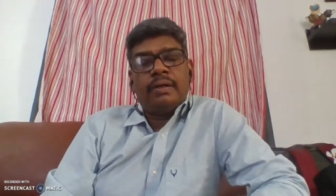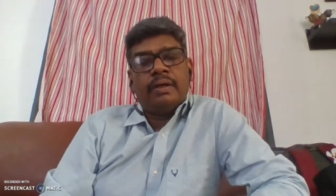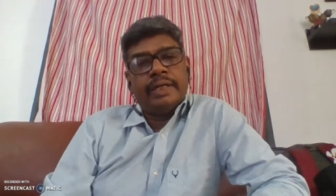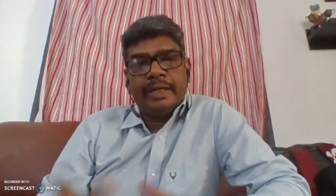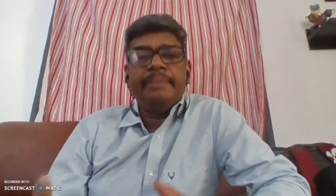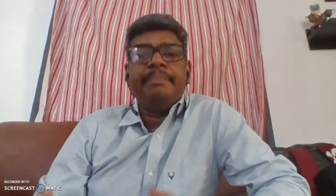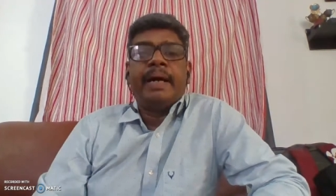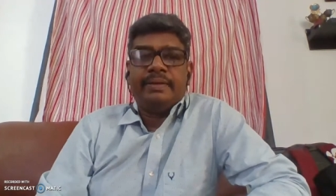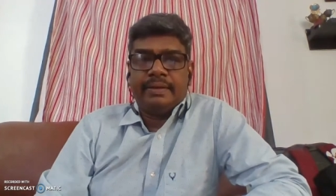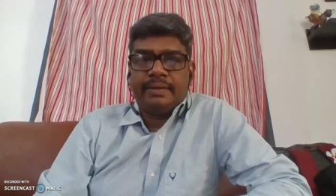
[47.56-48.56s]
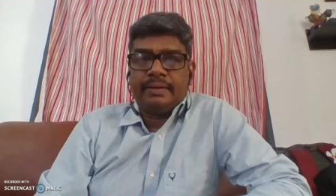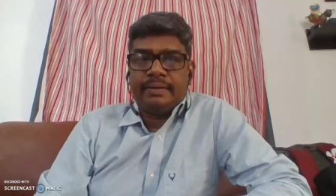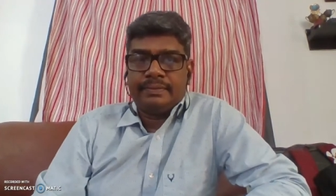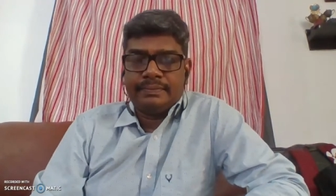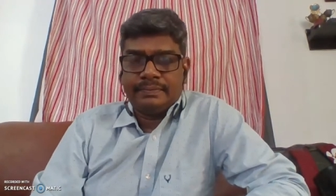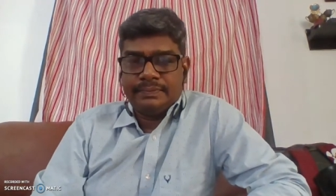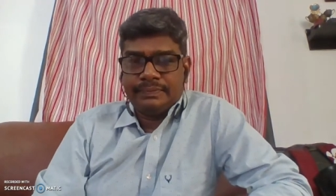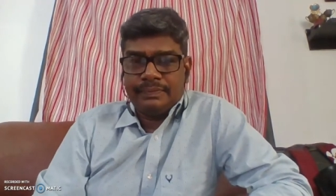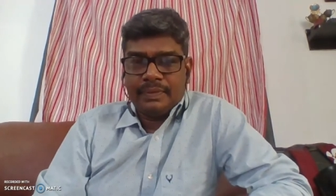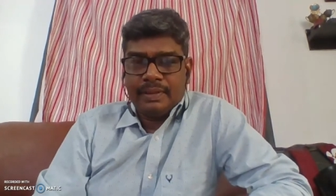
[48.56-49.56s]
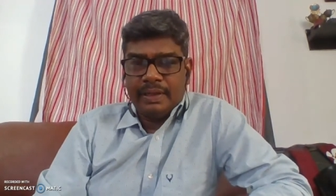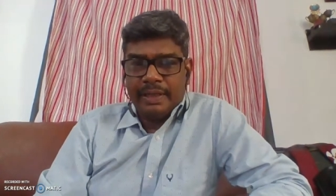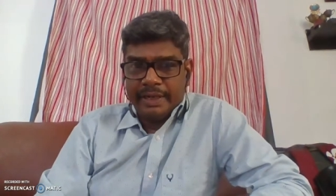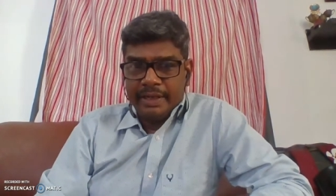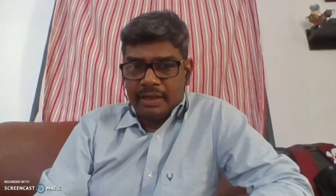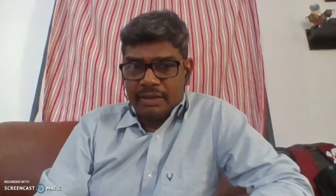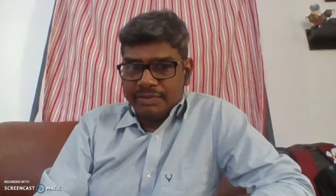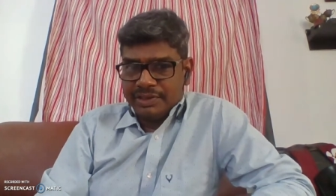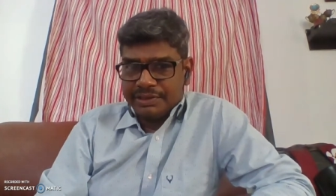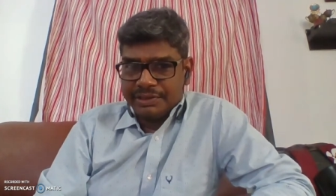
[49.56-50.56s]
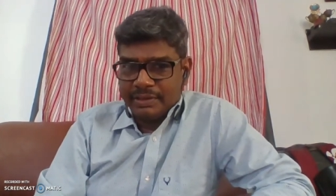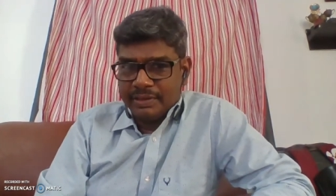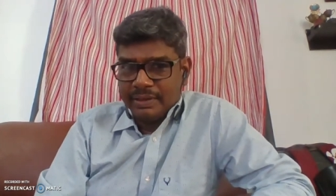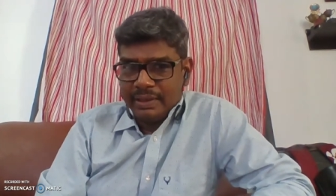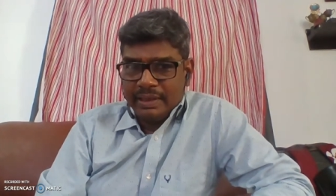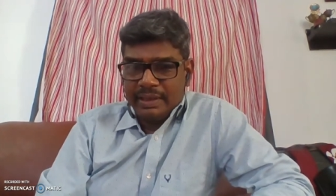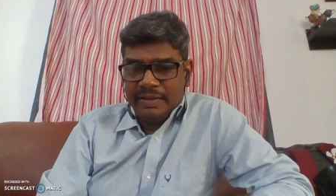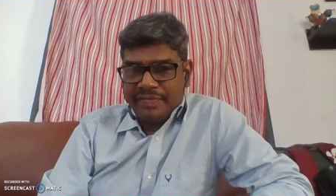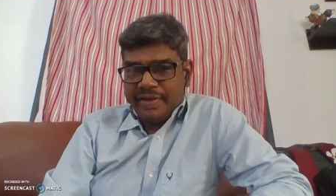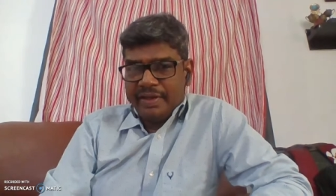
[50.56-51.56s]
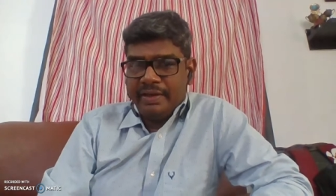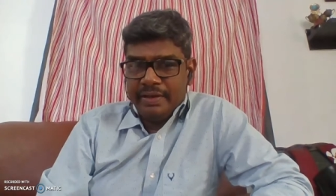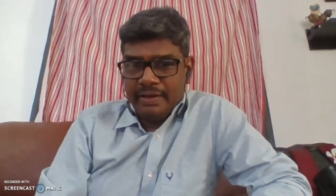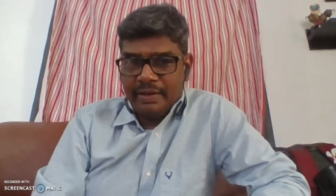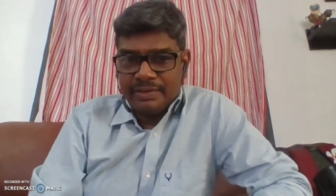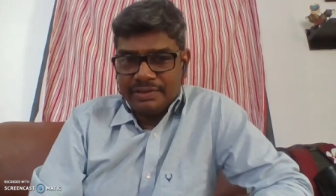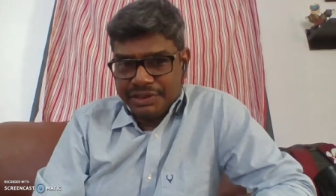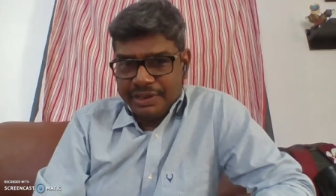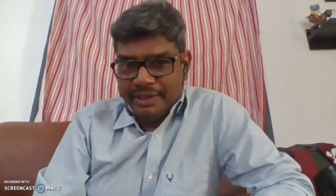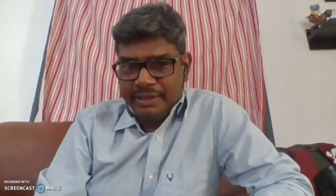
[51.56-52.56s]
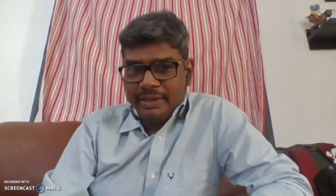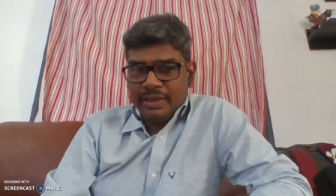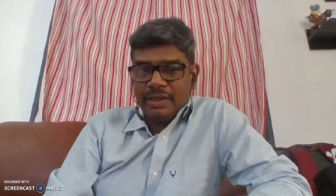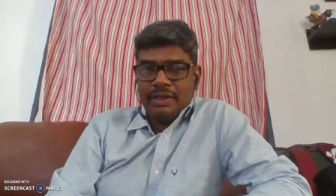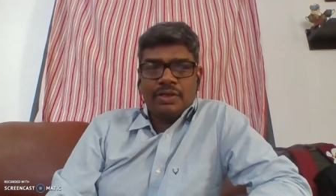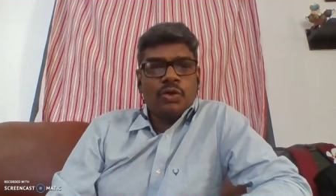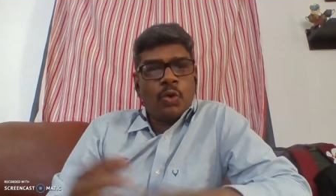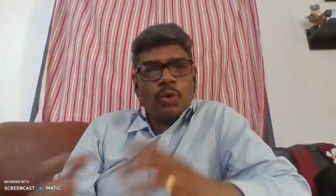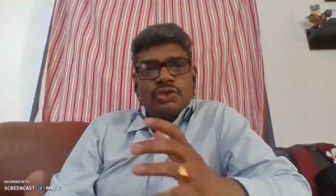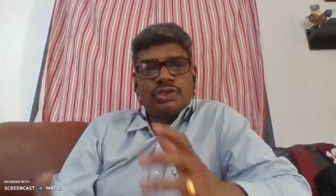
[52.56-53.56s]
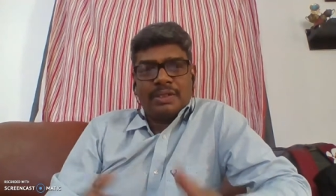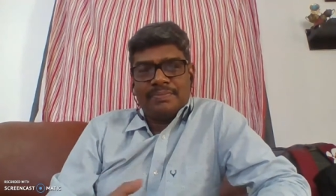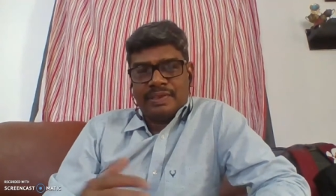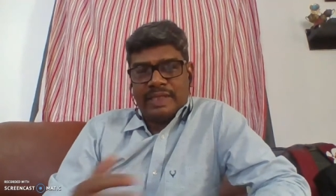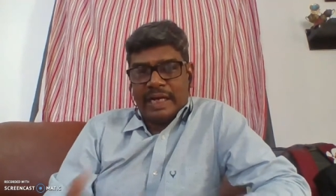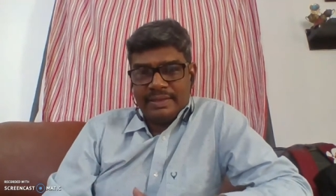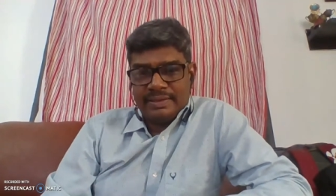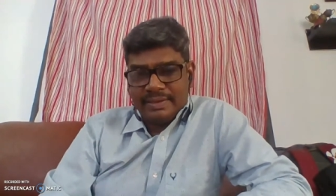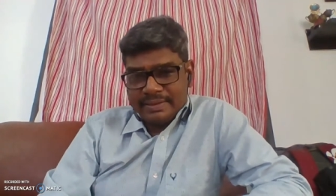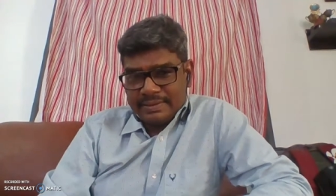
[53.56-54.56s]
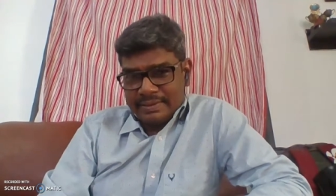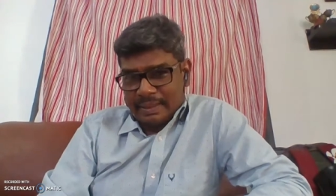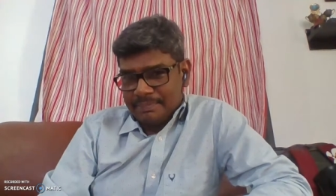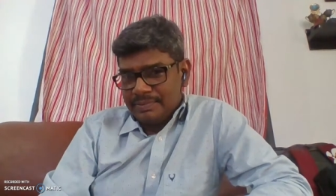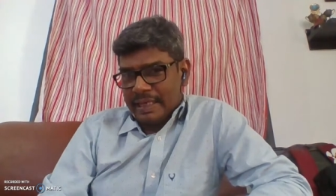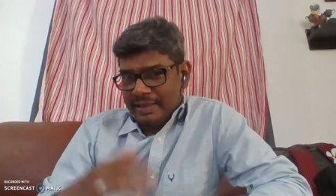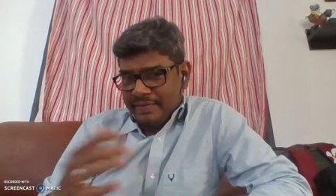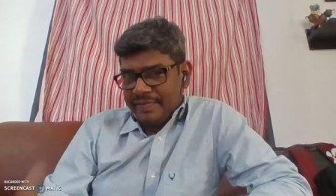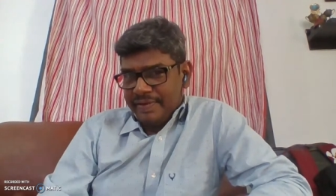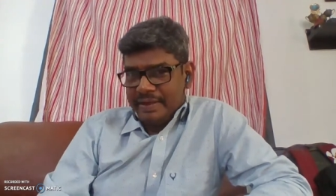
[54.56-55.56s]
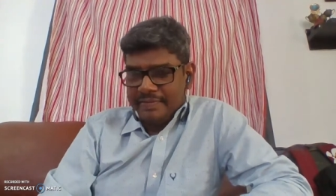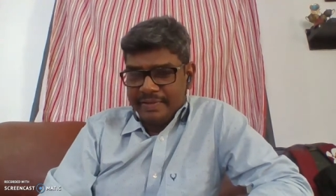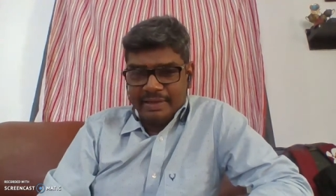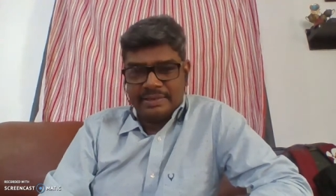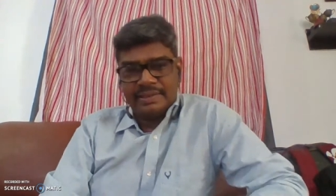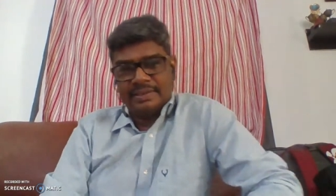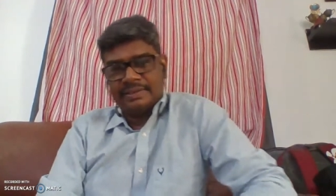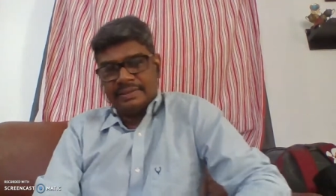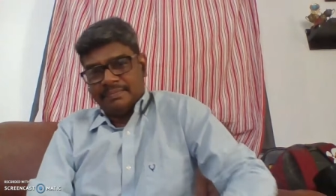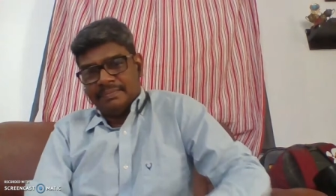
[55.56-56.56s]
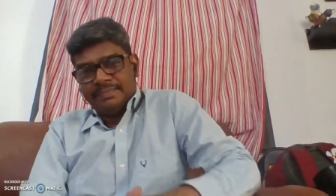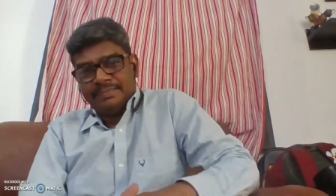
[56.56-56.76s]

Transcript: on any matter in any conversation if he or she quotes some statistics some scientific evidences some